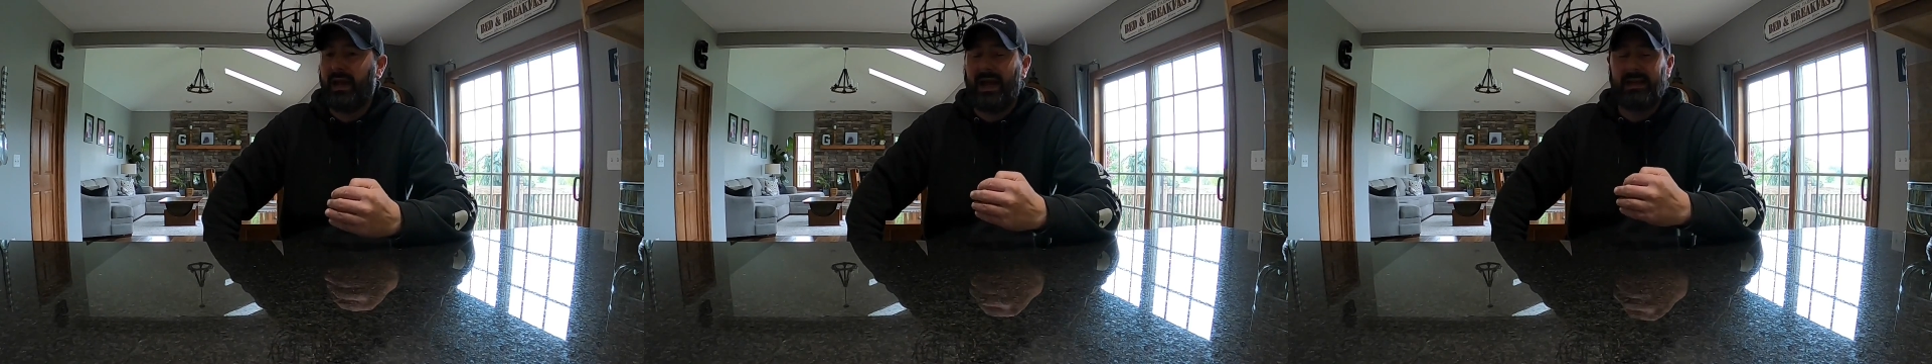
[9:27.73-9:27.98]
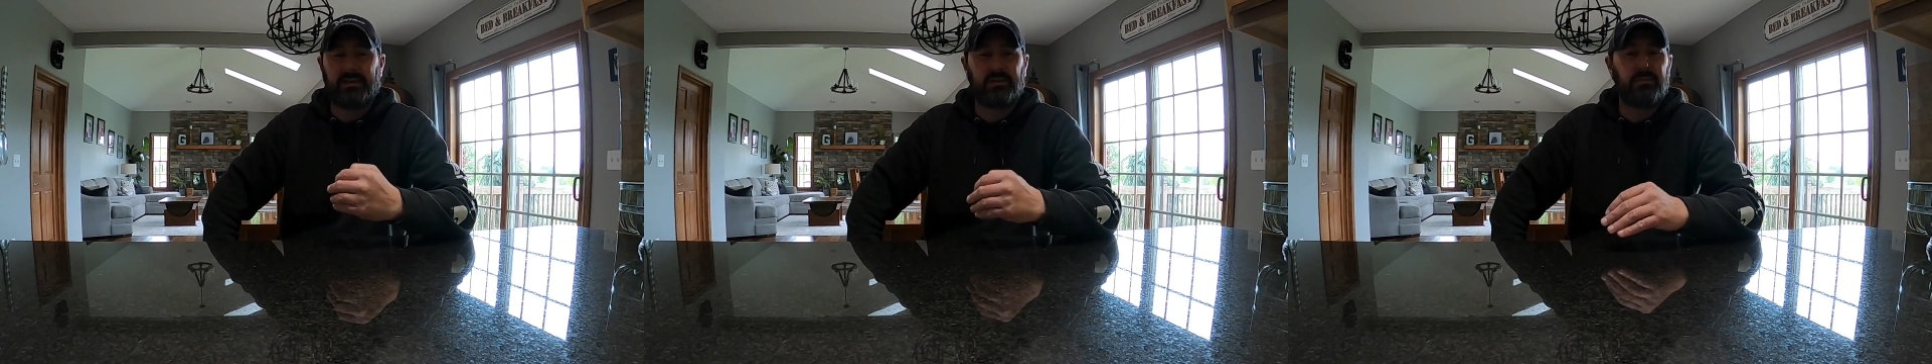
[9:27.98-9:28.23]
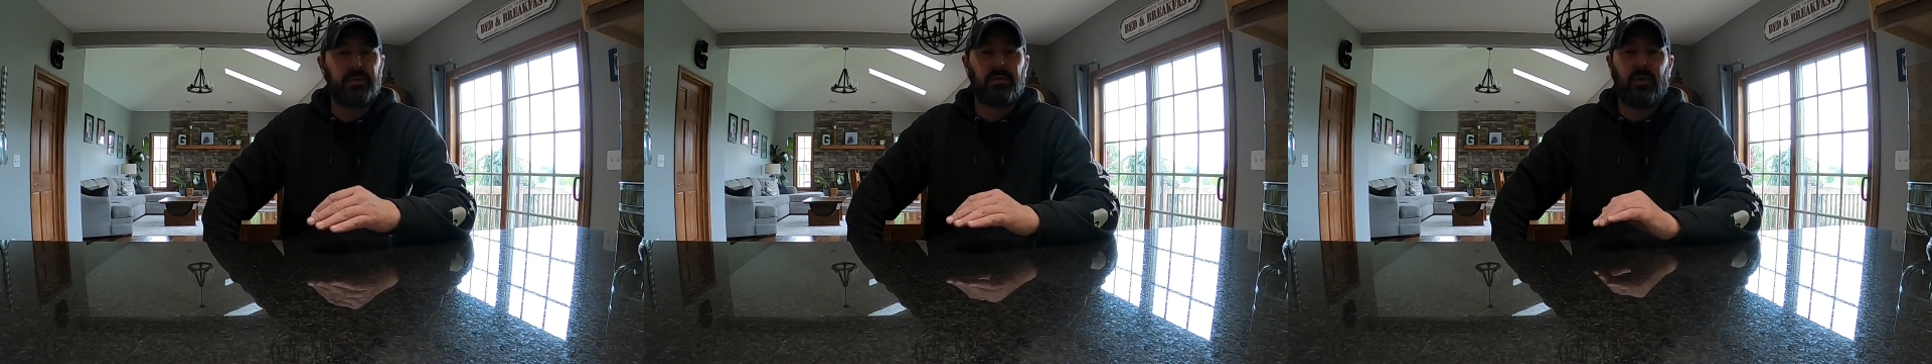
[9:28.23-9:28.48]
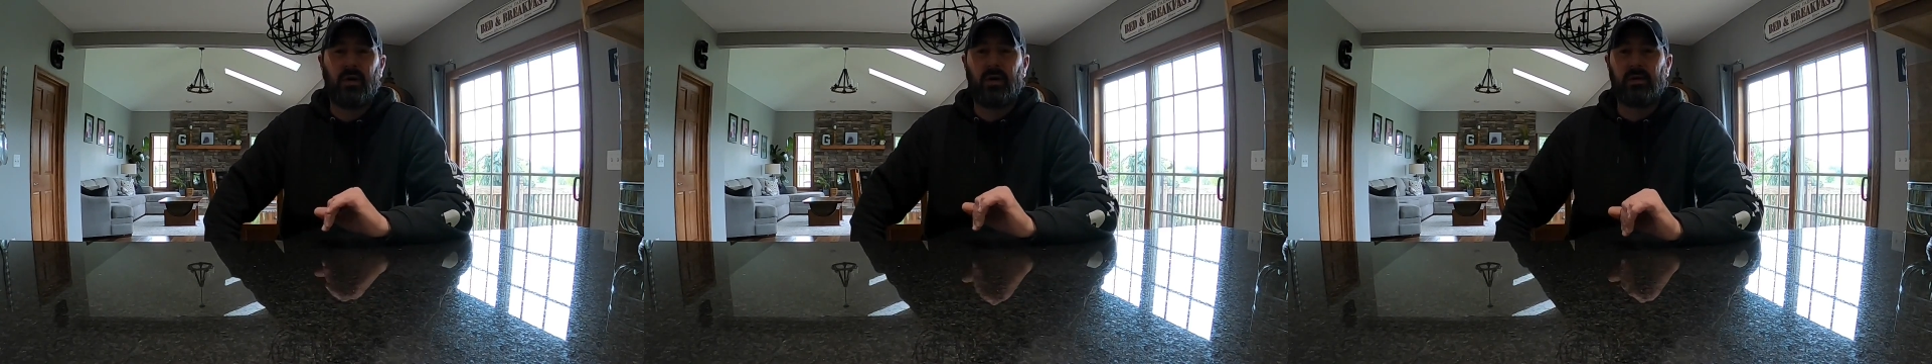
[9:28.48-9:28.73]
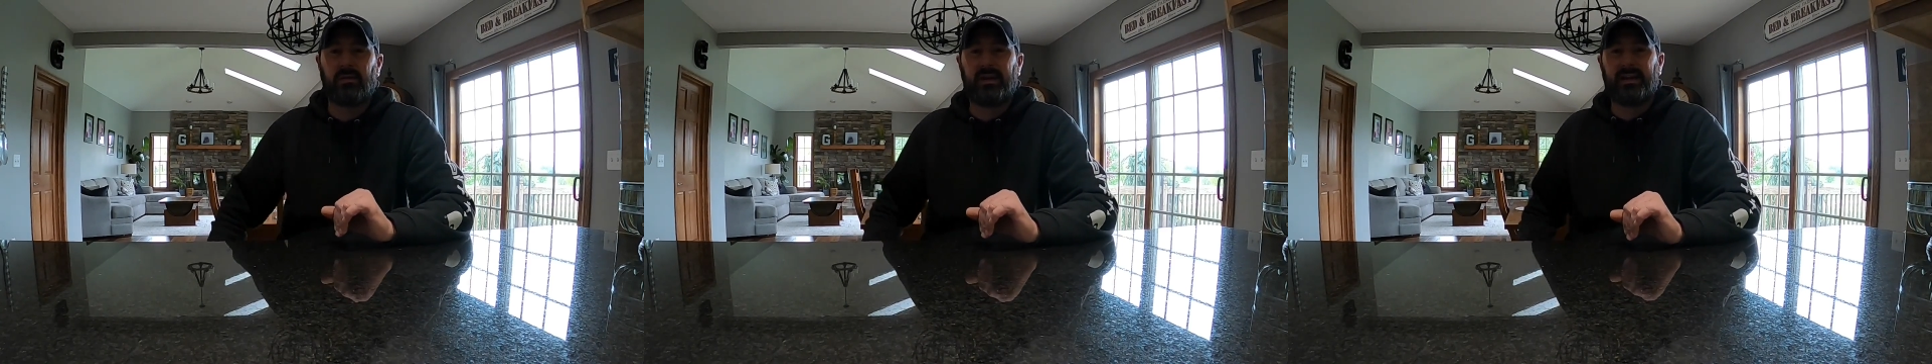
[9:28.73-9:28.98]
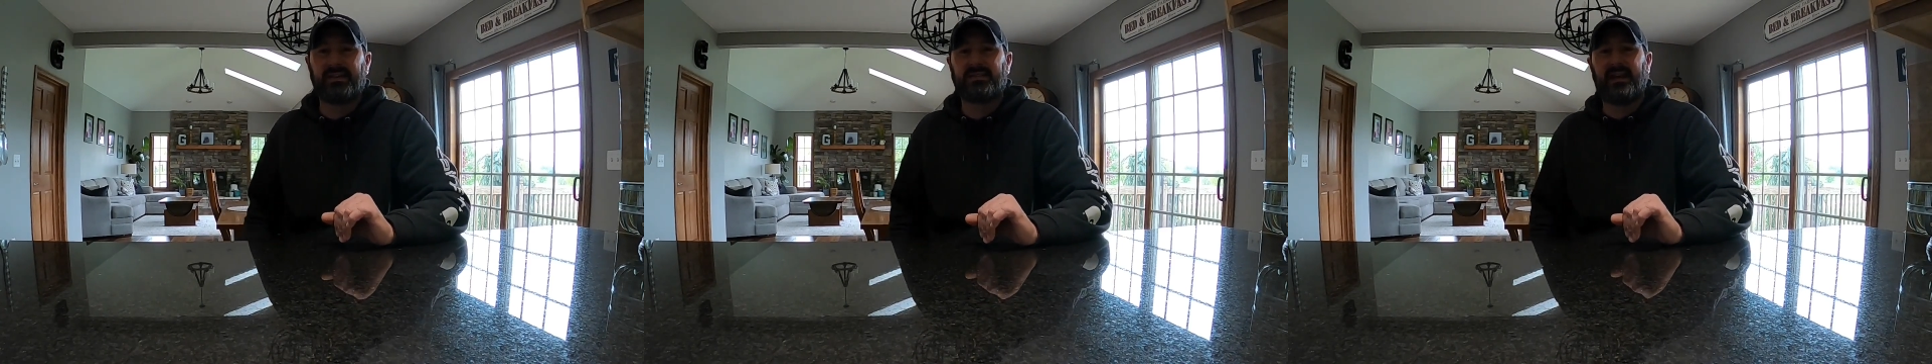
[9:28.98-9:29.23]
I could be wrong.
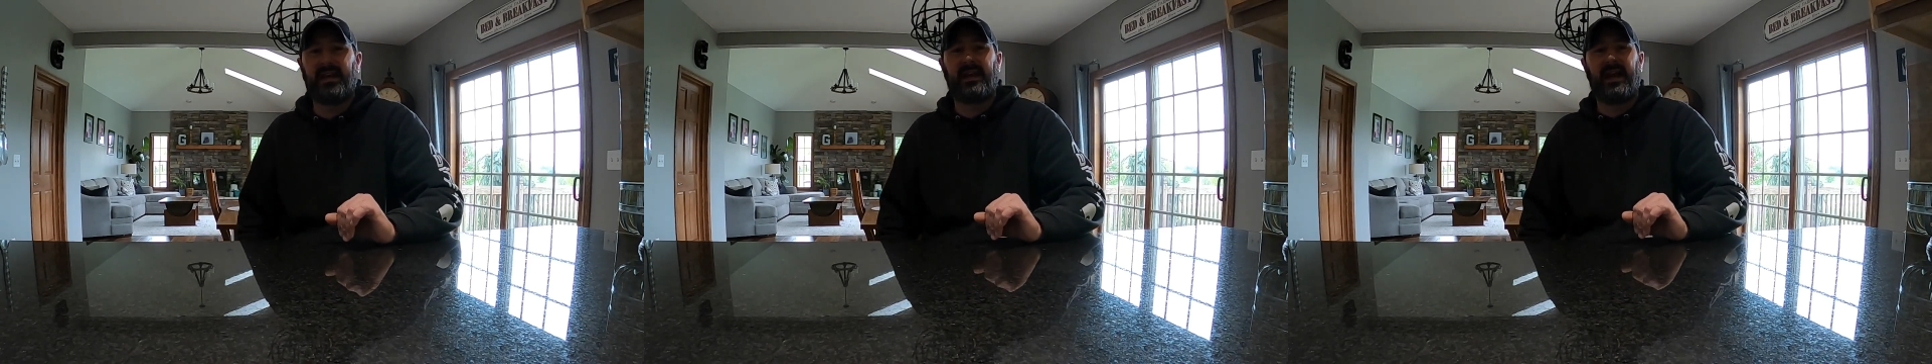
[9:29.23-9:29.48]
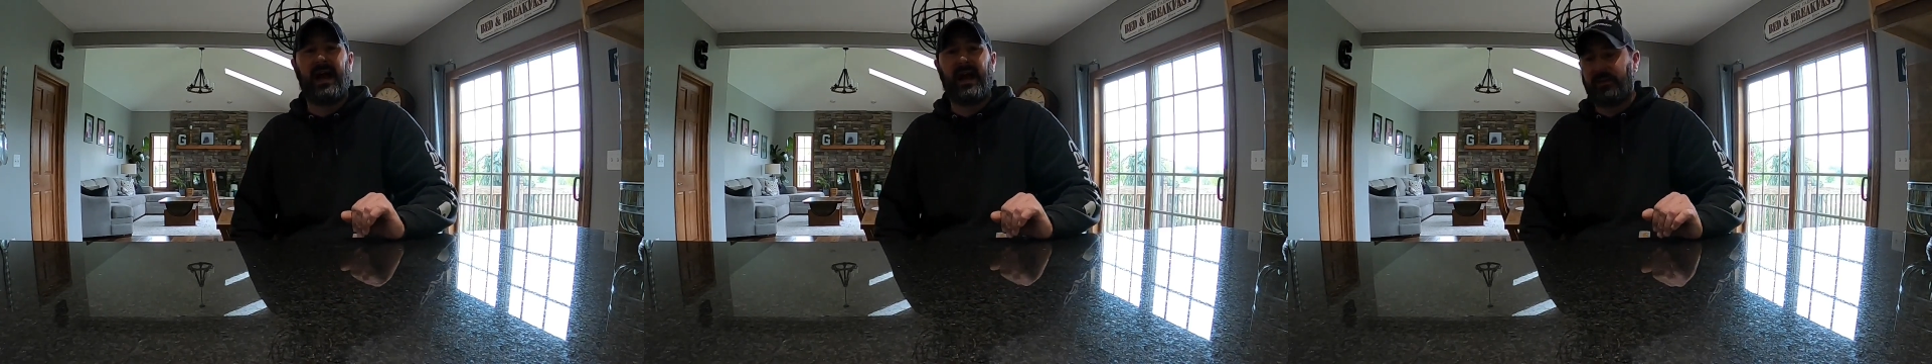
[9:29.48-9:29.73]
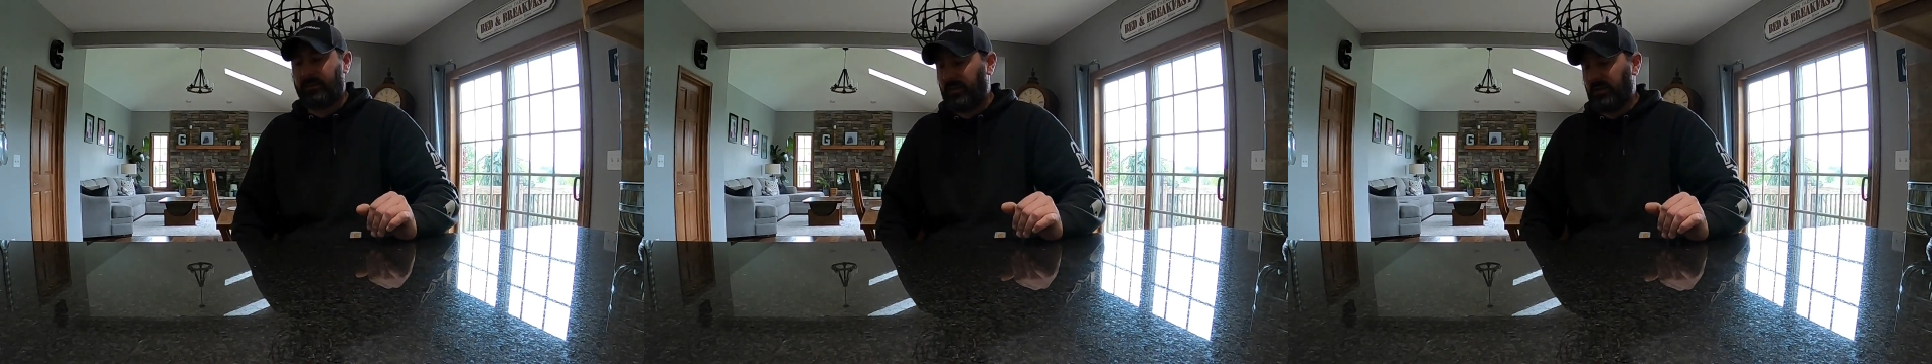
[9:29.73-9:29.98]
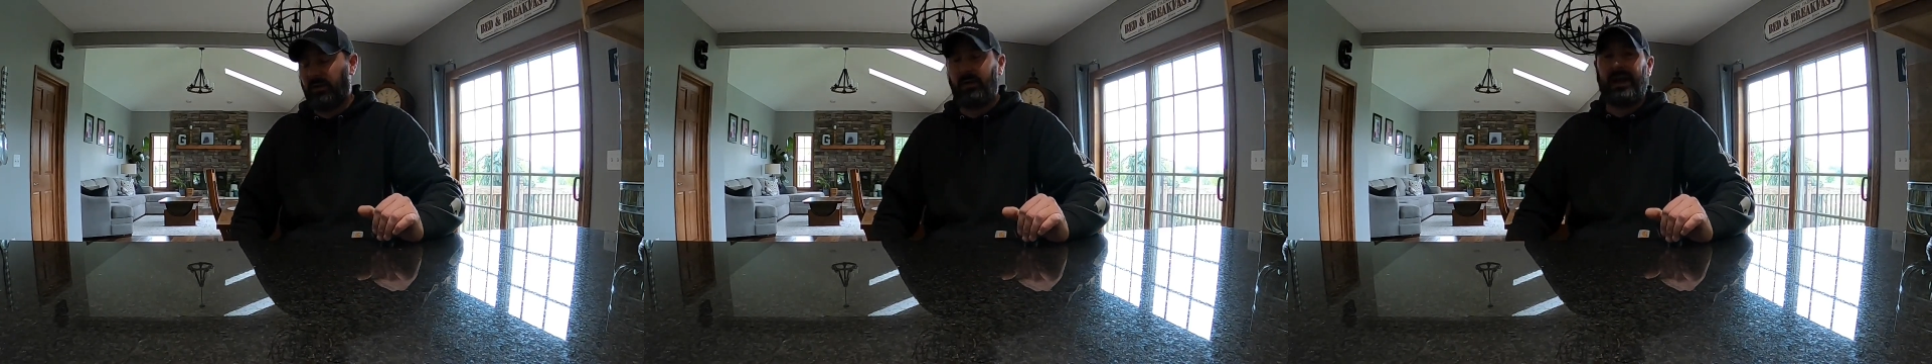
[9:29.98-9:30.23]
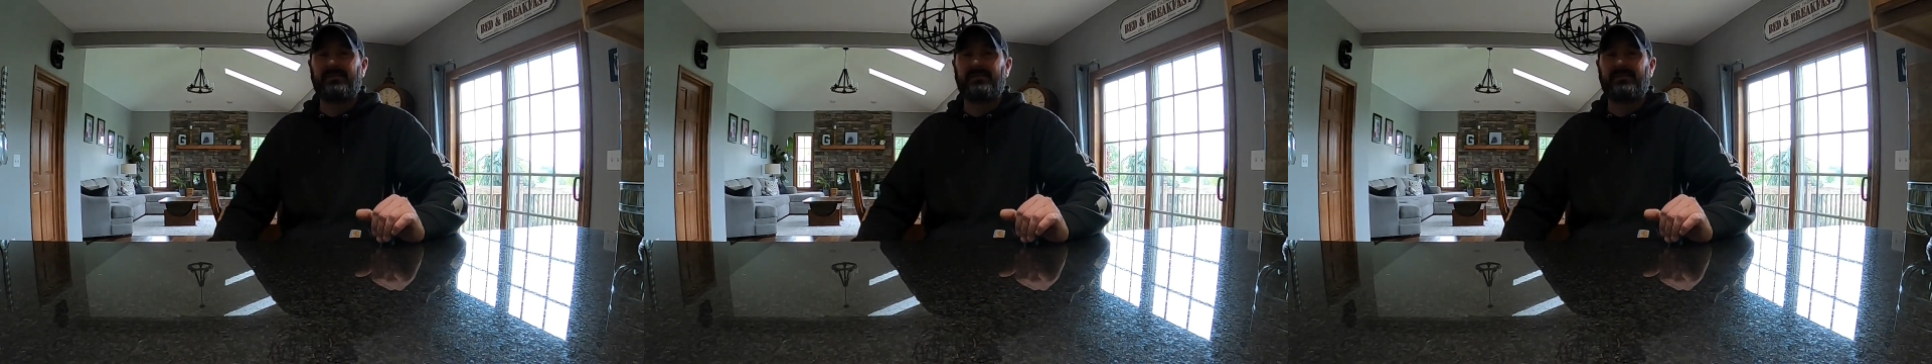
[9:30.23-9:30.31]
Like I said, I don't know.